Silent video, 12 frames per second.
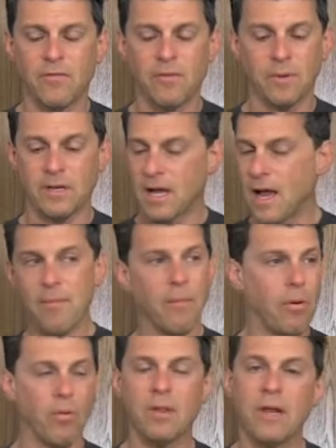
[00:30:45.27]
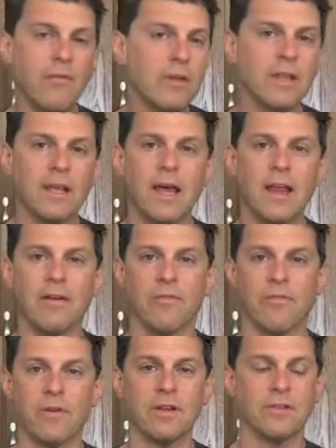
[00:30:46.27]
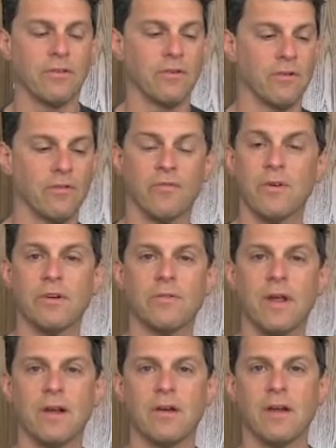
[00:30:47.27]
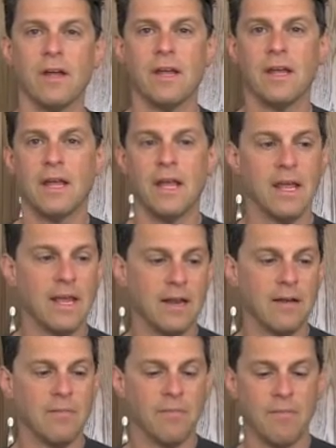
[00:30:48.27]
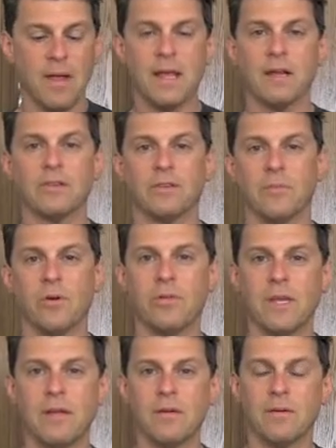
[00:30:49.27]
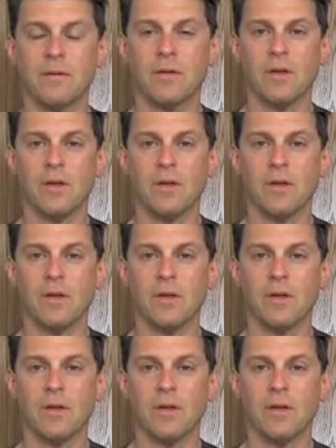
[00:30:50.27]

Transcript: from the time of pulling everything out of the freezer or refrigerator and making a smoothie,